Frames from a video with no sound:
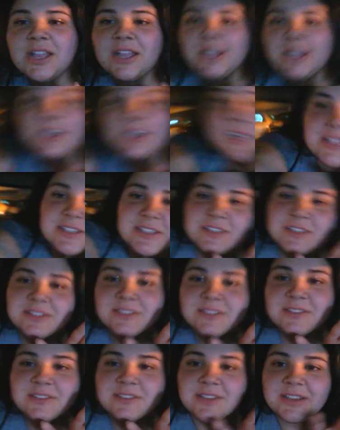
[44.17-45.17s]

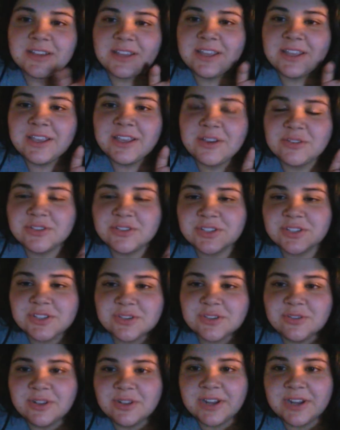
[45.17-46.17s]
because he goes to
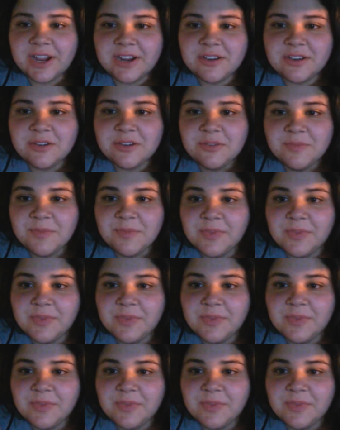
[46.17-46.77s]
school in Idaho.